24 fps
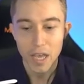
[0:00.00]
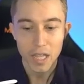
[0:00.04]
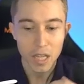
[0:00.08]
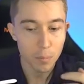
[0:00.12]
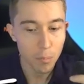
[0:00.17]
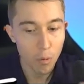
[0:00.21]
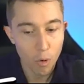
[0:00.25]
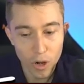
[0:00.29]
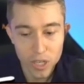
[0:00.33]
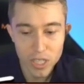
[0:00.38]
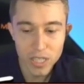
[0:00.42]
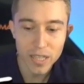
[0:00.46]
The
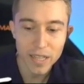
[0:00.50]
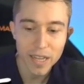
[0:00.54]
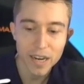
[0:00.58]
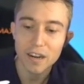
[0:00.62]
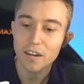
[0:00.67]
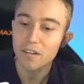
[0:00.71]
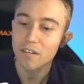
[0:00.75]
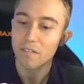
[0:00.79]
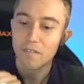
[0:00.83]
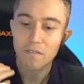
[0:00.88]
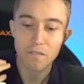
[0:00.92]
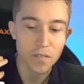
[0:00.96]
poison
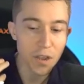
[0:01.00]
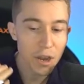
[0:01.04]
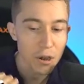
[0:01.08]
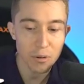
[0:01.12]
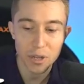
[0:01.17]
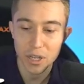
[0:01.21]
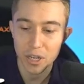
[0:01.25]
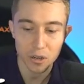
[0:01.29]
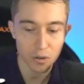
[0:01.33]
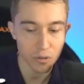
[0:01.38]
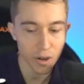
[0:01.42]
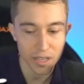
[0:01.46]
there,
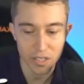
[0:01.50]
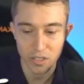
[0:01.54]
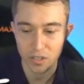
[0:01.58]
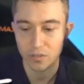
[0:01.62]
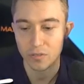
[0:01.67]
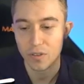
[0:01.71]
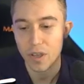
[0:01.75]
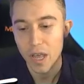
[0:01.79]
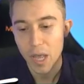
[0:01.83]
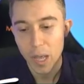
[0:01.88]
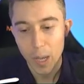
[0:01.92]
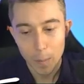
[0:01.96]
very
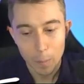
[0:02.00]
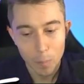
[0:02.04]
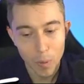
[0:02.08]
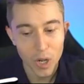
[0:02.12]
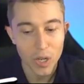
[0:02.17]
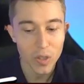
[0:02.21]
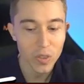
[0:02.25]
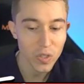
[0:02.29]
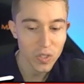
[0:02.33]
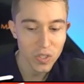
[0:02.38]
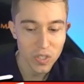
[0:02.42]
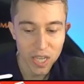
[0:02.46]
aggressive.
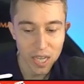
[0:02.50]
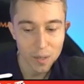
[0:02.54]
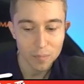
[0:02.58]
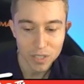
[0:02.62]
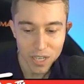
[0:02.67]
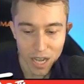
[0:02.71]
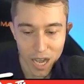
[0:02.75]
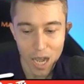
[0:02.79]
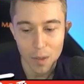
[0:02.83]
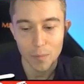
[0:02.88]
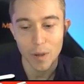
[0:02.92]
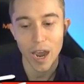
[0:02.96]
But at the same
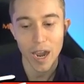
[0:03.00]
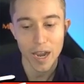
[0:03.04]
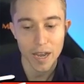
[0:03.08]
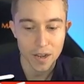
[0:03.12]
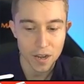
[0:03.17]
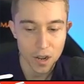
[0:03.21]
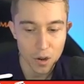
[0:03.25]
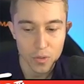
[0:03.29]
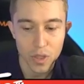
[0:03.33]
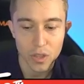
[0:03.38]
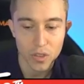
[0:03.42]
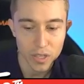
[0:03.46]
time, I
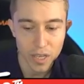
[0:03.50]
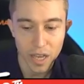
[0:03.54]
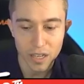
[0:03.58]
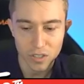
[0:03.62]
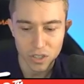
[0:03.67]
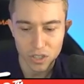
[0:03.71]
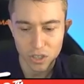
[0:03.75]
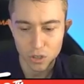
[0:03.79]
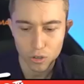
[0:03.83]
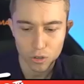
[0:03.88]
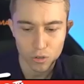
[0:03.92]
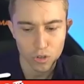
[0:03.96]
know that the
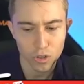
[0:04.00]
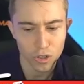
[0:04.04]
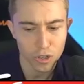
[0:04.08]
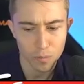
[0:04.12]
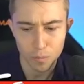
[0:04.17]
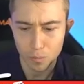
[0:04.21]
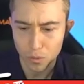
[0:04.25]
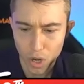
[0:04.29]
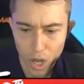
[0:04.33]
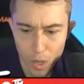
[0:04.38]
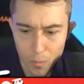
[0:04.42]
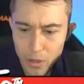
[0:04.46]
Executioner
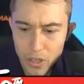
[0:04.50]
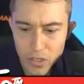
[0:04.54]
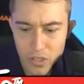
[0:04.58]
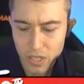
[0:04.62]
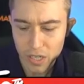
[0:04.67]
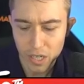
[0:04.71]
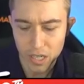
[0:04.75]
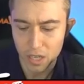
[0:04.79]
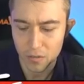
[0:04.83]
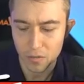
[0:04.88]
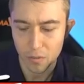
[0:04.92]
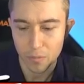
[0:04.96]
probably isn't
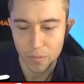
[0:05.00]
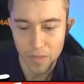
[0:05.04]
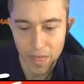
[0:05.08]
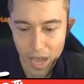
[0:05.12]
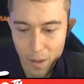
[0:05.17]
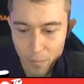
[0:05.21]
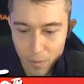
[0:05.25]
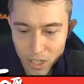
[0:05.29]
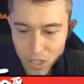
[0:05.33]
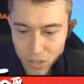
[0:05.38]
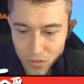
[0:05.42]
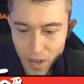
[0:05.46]
going to give him
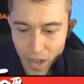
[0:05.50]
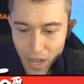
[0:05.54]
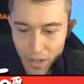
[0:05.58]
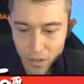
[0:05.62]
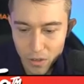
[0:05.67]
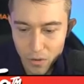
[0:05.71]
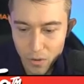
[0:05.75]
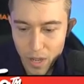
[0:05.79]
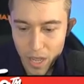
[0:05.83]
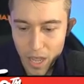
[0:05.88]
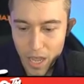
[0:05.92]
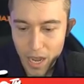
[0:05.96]
that much
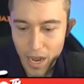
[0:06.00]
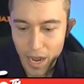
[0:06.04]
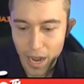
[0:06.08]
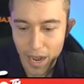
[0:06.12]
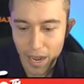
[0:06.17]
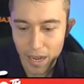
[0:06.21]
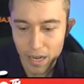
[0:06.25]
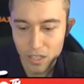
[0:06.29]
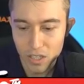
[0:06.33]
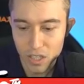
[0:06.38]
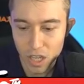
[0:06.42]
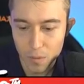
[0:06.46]
value,
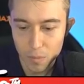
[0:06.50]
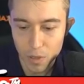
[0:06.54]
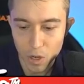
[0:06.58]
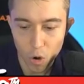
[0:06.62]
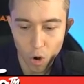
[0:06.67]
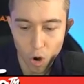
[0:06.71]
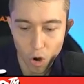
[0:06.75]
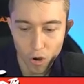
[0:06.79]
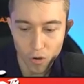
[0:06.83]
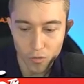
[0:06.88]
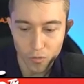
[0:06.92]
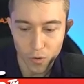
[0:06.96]
and it's going to be
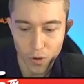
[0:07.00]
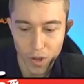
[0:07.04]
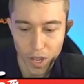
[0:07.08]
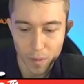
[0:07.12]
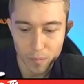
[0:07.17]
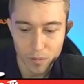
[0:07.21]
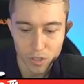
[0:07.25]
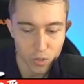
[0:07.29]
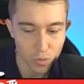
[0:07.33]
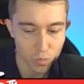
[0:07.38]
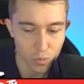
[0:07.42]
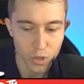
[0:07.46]
hard for
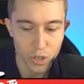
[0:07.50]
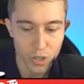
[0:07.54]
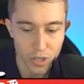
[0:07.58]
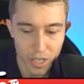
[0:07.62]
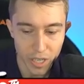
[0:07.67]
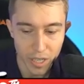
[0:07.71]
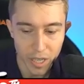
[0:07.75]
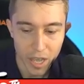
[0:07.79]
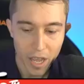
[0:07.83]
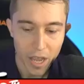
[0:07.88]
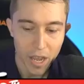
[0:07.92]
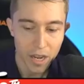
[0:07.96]
him to
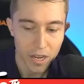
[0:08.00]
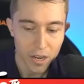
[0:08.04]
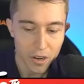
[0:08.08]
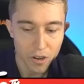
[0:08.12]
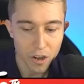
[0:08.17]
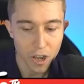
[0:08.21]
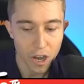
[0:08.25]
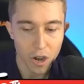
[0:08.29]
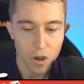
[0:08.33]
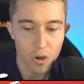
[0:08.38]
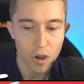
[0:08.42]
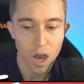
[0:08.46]
really, you
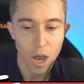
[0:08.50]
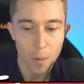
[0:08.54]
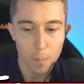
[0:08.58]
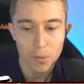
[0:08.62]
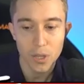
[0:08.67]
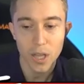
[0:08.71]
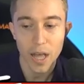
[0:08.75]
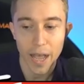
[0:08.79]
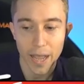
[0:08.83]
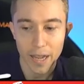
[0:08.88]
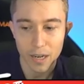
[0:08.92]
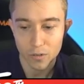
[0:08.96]
know,
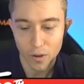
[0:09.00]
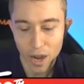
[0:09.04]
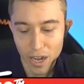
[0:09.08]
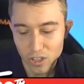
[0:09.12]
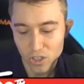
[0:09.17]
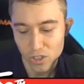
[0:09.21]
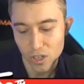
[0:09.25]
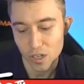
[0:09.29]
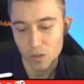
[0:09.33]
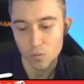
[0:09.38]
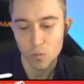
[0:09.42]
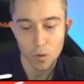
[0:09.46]
apply
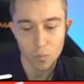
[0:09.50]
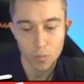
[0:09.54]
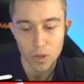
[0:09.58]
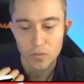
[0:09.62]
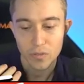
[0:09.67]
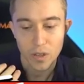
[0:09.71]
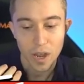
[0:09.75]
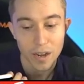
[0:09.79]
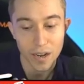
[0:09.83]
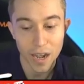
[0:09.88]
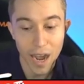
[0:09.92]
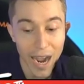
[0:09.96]
aggression when
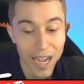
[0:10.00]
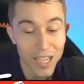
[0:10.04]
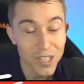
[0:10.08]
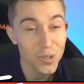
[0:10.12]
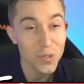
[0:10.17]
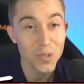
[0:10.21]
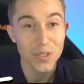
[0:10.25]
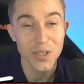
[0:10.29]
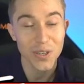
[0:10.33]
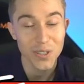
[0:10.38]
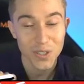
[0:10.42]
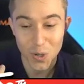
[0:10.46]
we've got Ice
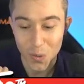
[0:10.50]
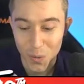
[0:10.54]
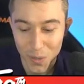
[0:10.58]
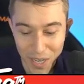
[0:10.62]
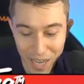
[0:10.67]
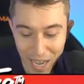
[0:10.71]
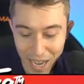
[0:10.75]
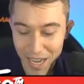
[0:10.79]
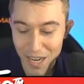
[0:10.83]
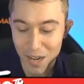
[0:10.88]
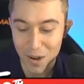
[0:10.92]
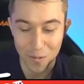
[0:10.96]
Wizard,
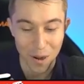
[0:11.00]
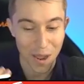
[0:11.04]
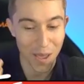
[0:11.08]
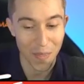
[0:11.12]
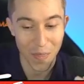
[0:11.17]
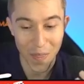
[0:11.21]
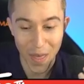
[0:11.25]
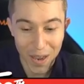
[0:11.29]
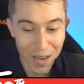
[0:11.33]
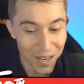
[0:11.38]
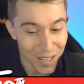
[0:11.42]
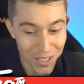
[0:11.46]
Tornado,
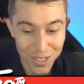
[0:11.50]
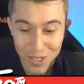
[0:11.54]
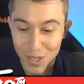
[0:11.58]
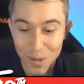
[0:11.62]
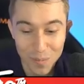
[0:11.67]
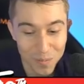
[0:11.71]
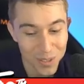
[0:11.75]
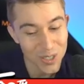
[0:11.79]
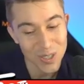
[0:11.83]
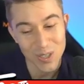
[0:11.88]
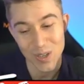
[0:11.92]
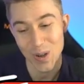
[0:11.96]
and then a
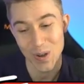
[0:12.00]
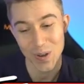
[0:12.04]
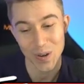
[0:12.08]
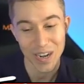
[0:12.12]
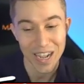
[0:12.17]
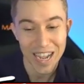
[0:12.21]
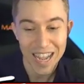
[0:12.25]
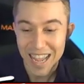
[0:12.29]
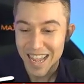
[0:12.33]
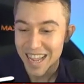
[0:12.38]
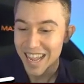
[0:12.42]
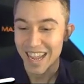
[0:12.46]
Tombstone.
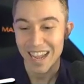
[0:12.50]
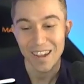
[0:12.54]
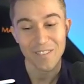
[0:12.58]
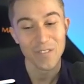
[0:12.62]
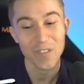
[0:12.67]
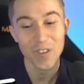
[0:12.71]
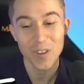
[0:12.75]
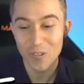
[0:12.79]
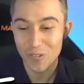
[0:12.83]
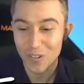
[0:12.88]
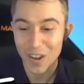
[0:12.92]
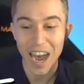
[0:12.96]

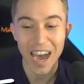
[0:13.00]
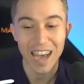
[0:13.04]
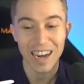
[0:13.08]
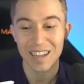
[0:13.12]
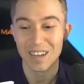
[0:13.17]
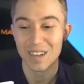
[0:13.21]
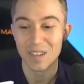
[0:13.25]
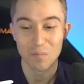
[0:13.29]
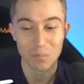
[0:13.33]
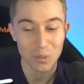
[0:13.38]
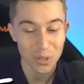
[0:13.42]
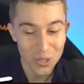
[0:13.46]
If you've got
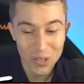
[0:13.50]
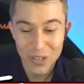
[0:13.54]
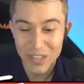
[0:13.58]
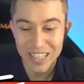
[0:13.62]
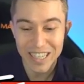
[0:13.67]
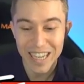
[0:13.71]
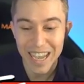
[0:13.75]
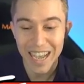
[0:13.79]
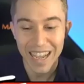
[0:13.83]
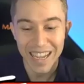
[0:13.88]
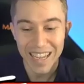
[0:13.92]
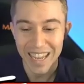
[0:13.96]
a balloon
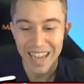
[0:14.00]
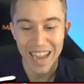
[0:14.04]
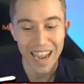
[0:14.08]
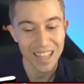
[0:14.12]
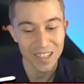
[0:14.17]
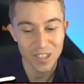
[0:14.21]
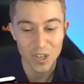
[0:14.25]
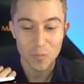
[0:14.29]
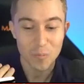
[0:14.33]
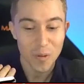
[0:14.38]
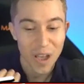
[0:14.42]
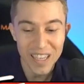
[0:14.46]
deck
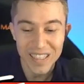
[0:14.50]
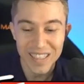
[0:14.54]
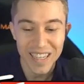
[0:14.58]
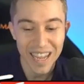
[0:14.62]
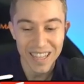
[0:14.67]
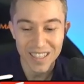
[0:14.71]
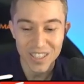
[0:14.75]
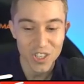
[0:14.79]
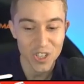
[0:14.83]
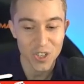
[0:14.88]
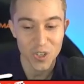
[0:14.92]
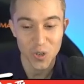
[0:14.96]
and your best
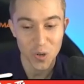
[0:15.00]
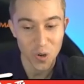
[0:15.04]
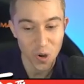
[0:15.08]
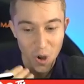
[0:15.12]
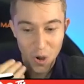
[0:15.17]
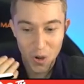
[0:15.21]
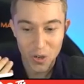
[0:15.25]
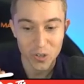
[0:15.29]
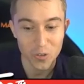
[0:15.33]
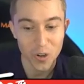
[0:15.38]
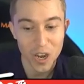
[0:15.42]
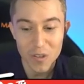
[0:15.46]
answer to
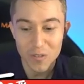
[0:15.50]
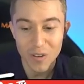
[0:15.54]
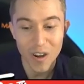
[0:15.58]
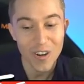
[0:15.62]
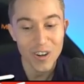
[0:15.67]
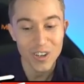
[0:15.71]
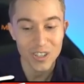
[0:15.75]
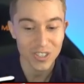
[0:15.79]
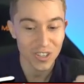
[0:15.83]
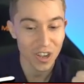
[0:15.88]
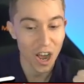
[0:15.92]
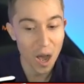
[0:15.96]
our
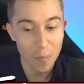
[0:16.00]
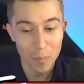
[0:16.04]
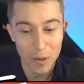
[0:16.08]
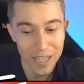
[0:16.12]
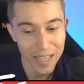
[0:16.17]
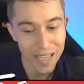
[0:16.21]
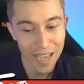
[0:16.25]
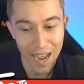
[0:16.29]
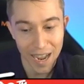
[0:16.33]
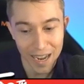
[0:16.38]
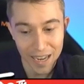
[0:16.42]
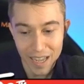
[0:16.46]
graveyard is
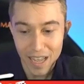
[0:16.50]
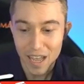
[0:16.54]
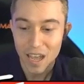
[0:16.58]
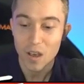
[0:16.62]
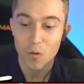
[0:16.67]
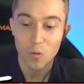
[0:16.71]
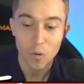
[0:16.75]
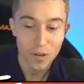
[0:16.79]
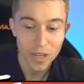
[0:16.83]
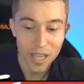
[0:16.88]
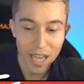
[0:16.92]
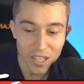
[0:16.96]
Goblin Gang,
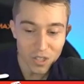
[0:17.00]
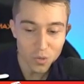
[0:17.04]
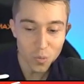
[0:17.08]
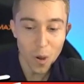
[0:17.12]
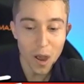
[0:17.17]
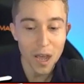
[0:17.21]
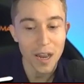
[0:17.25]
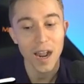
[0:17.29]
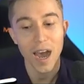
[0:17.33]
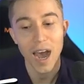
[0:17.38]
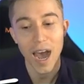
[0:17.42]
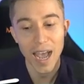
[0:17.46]
well, guess
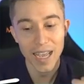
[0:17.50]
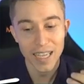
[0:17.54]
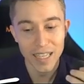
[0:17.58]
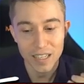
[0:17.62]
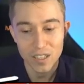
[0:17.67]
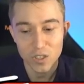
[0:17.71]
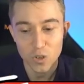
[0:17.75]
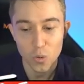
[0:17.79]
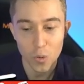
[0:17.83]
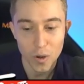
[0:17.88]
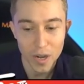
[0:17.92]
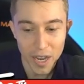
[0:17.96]
what? I
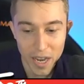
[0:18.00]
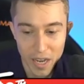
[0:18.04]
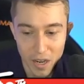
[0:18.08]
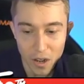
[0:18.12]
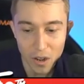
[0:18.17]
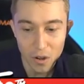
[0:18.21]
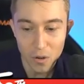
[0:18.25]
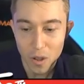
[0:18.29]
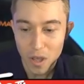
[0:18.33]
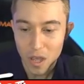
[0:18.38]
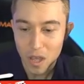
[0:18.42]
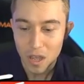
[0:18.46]
can
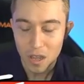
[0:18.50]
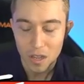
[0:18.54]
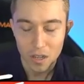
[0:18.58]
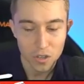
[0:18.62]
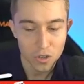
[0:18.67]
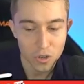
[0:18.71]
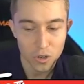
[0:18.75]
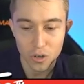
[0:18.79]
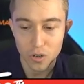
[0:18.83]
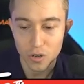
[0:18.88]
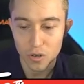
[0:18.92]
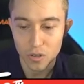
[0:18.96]
tornado
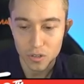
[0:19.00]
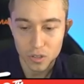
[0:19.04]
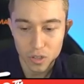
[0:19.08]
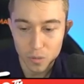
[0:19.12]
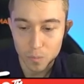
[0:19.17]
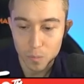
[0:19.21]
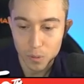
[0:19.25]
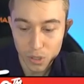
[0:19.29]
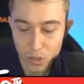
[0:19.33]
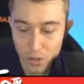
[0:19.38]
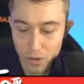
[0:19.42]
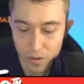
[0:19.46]
your, your
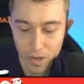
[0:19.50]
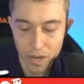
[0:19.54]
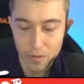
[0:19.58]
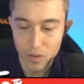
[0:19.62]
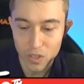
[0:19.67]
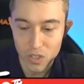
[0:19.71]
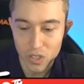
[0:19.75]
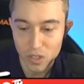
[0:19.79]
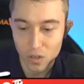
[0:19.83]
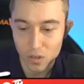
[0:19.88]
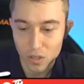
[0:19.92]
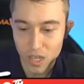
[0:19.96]
balloon
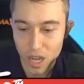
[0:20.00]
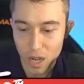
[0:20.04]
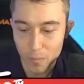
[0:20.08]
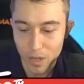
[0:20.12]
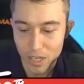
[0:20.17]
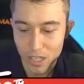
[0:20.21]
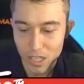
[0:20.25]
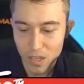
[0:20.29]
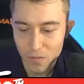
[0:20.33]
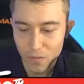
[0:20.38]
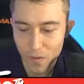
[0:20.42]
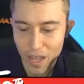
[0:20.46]
every single time
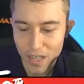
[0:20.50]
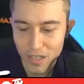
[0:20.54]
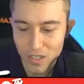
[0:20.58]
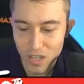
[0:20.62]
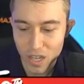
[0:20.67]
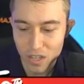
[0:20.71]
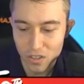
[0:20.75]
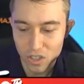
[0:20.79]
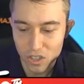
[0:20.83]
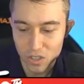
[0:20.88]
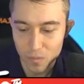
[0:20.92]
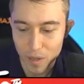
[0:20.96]
on defense
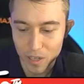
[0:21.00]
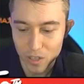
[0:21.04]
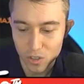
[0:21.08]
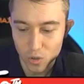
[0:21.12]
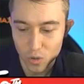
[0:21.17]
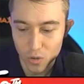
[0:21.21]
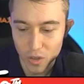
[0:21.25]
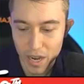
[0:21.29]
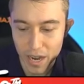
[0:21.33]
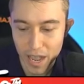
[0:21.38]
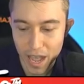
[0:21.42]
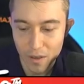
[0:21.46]
and just make
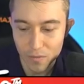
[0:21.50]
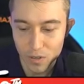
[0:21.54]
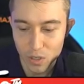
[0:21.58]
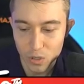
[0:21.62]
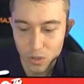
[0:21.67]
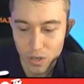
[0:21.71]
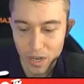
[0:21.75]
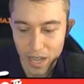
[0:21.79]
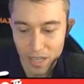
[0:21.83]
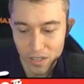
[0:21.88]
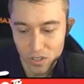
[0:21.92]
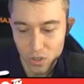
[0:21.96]
sure that I have a
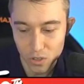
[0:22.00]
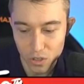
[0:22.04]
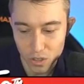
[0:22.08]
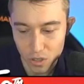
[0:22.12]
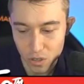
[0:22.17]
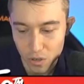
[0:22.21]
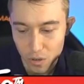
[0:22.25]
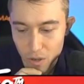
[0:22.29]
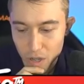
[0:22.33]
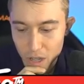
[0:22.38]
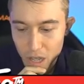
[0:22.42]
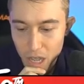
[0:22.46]
good answer to
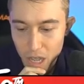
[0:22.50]
you.